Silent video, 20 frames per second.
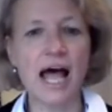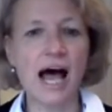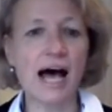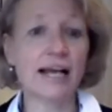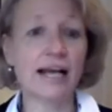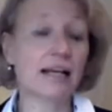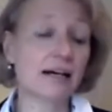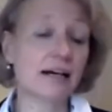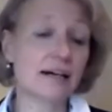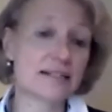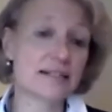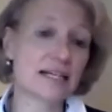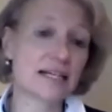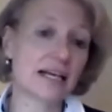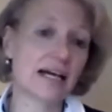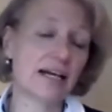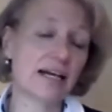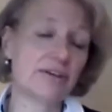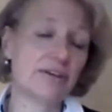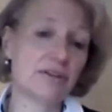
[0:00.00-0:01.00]
And
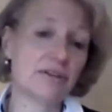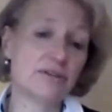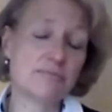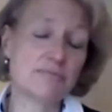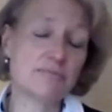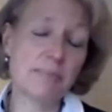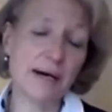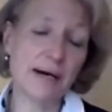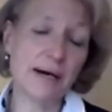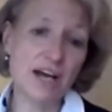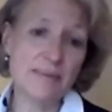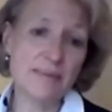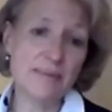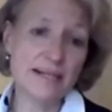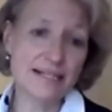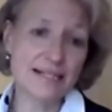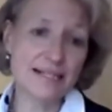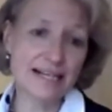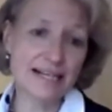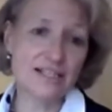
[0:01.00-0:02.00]
lastly, and by no
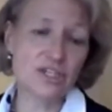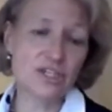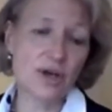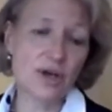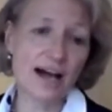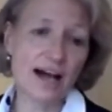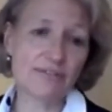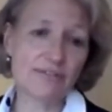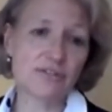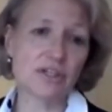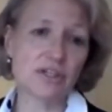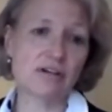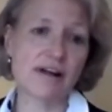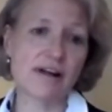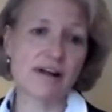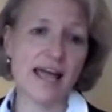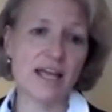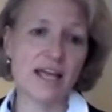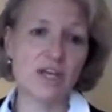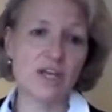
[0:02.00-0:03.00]
means least, you have to
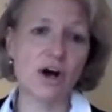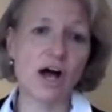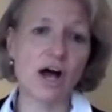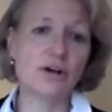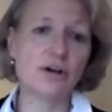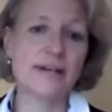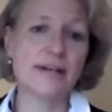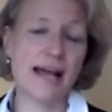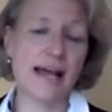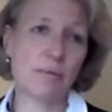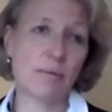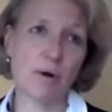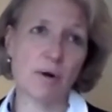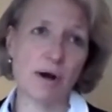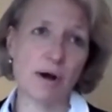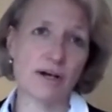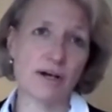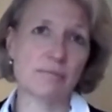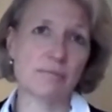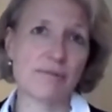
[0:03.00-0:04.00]
create your own
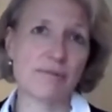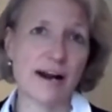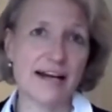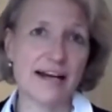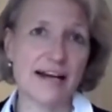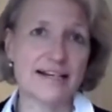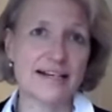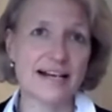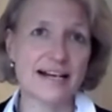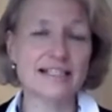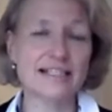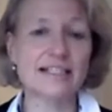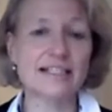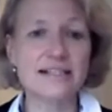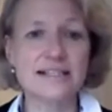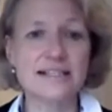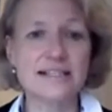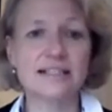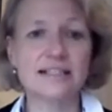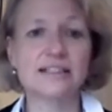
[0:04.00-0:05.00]
network and brand. As a
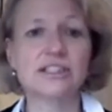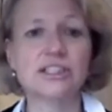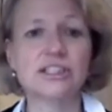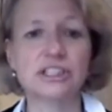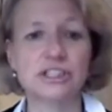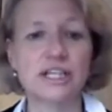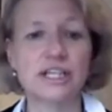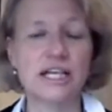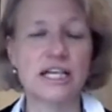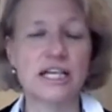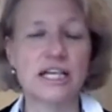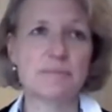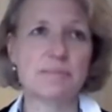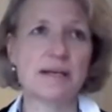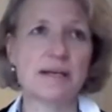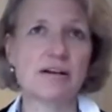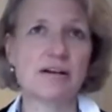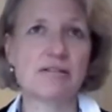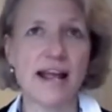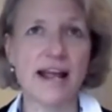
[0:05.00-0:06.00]
consultant, you need to
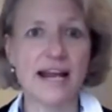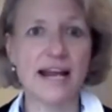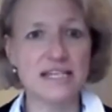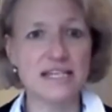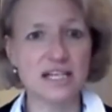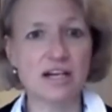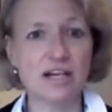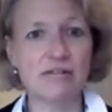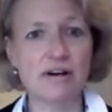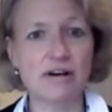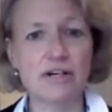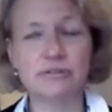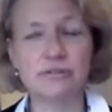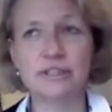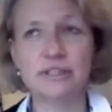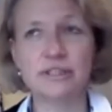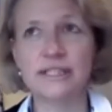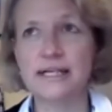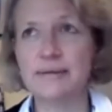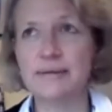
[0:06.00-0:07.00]
be creating your
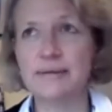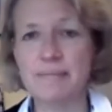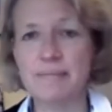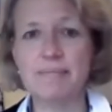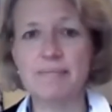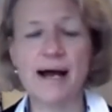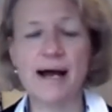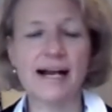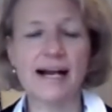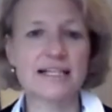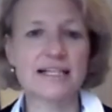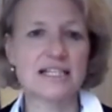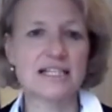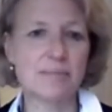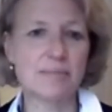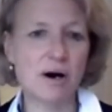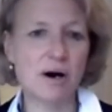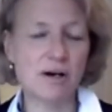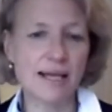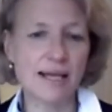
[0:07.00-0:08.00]
own impact in the
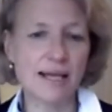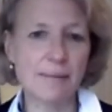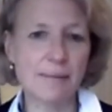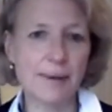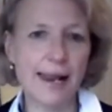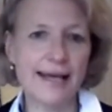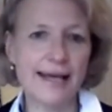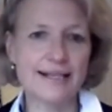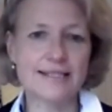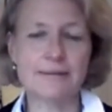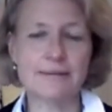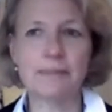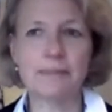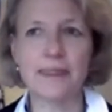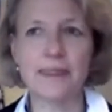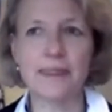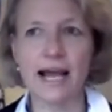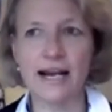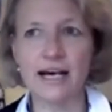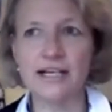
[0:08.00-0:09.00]
marketplace
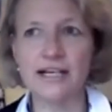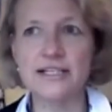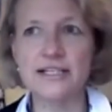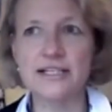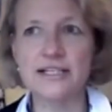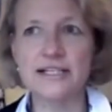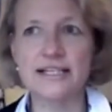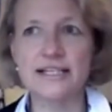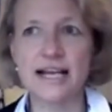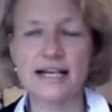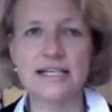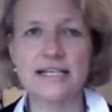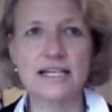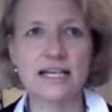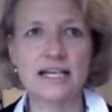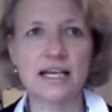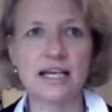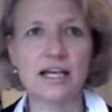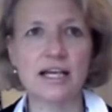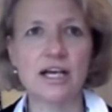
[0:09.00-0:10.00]
and
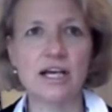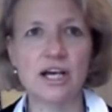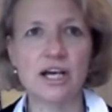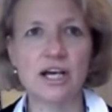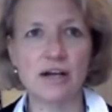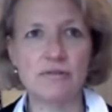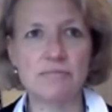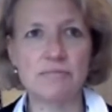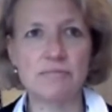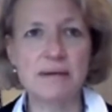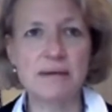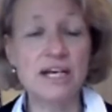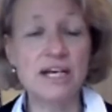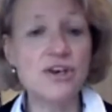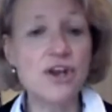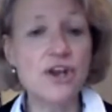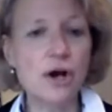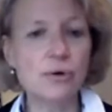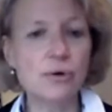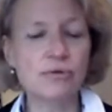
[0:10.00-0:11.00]
understanding, be
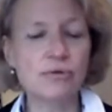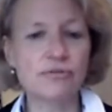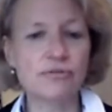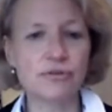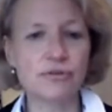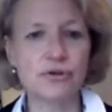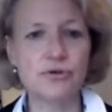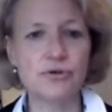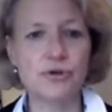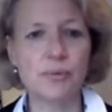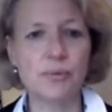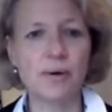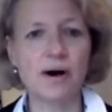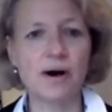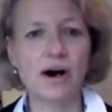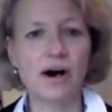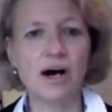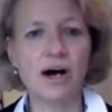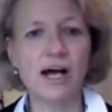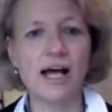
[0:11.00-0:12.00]
known for who you
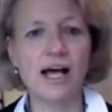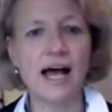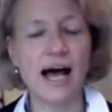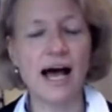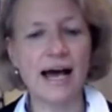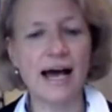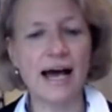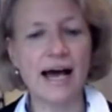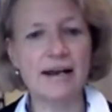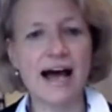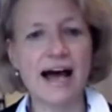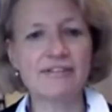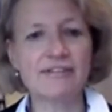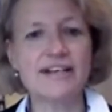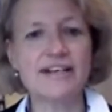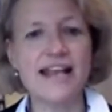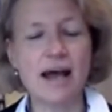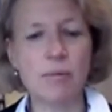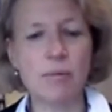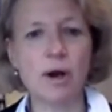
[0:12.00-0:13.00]
are, and have a
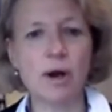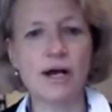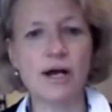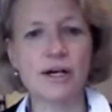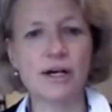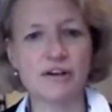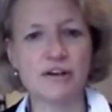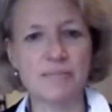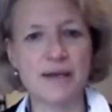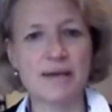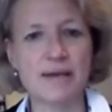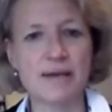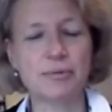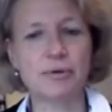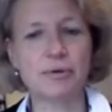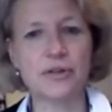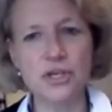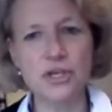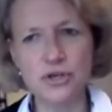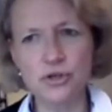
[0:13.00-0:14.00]
network of
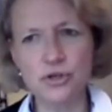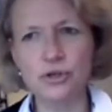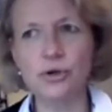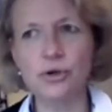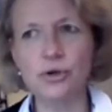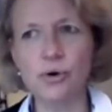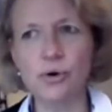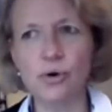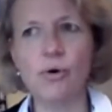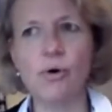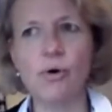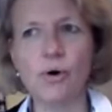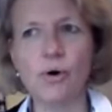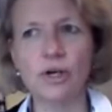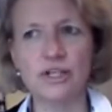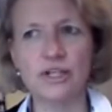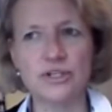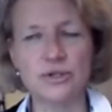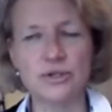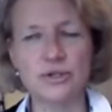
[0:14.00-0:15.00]
people that you can
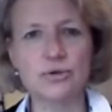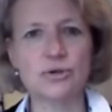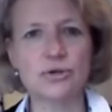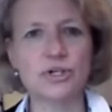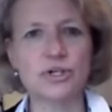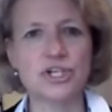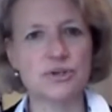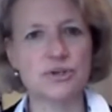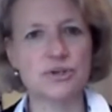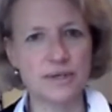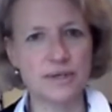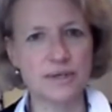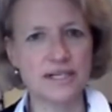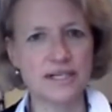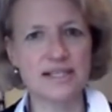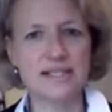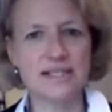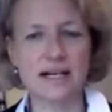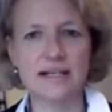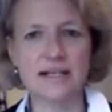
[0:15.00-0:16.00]
call and talk to and
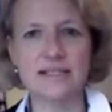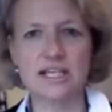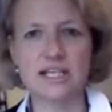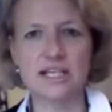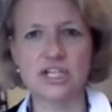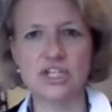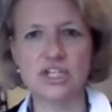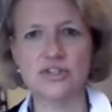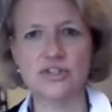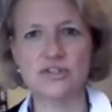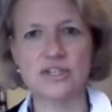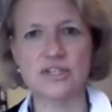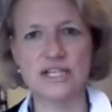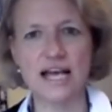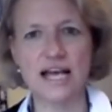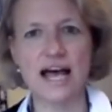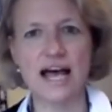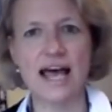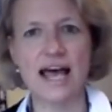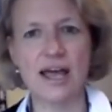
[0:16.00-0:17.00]
discuss the issues of the
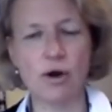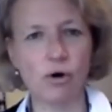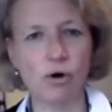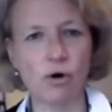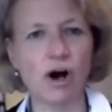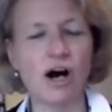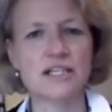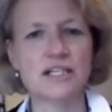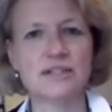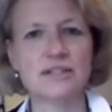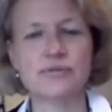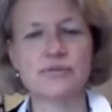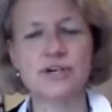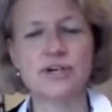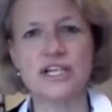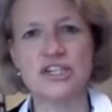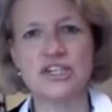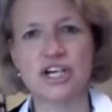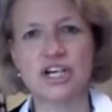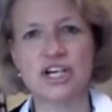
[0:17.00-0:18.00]
day, or ask for an
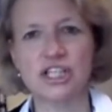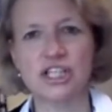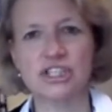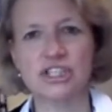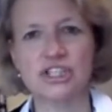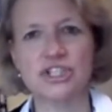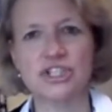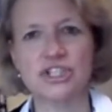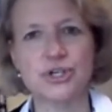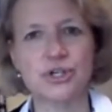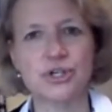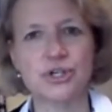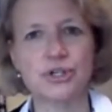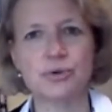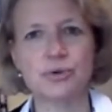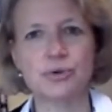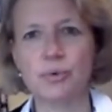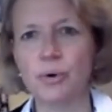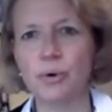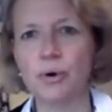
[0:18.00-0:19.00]
introduction
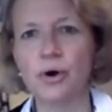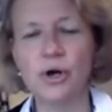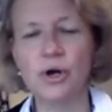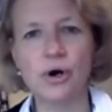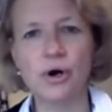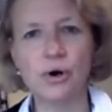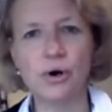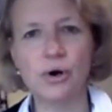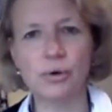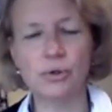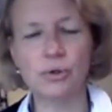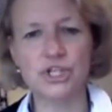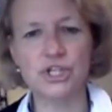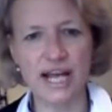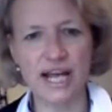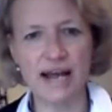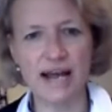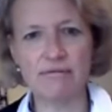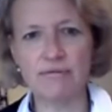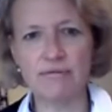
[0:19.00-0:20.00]
to, or
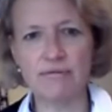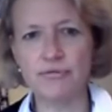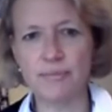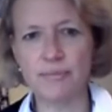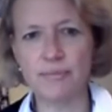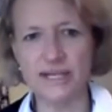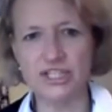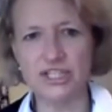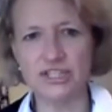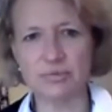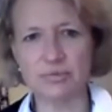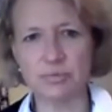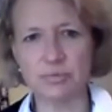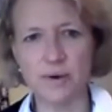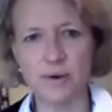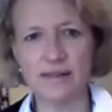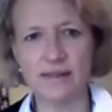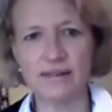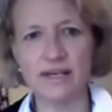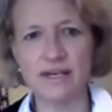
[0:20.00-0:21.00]
share information
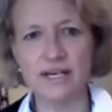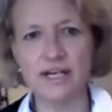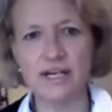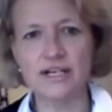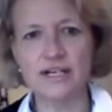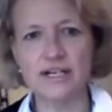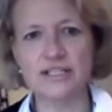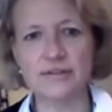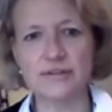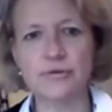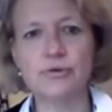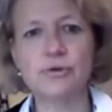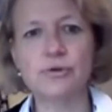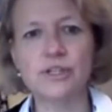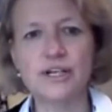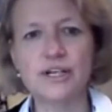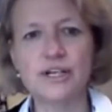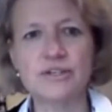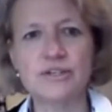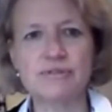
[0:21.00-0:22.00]
with. So for all
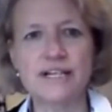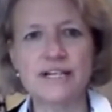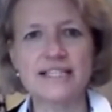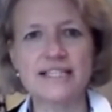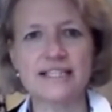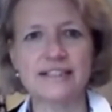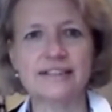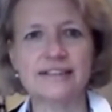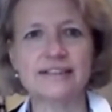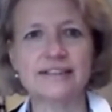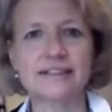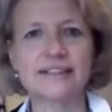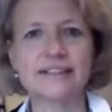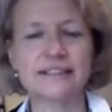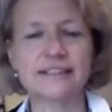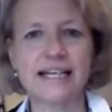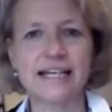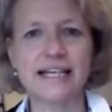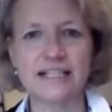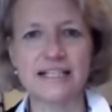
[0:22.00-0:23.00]
those reasons,
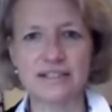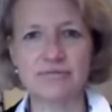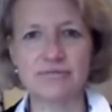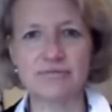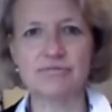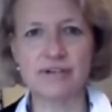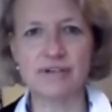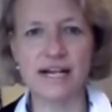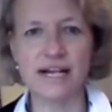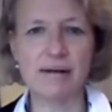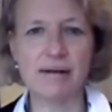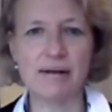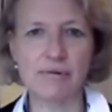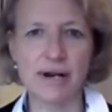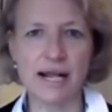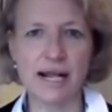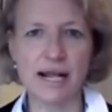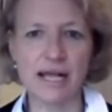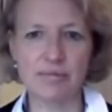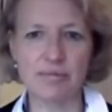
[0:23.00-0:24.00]
it's really,
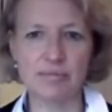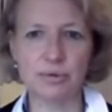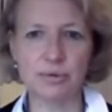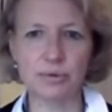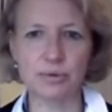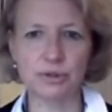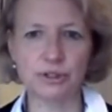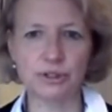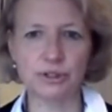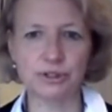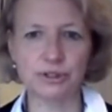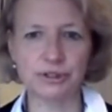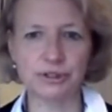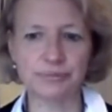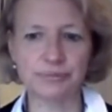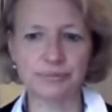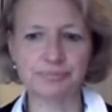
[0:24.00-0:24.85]
really important.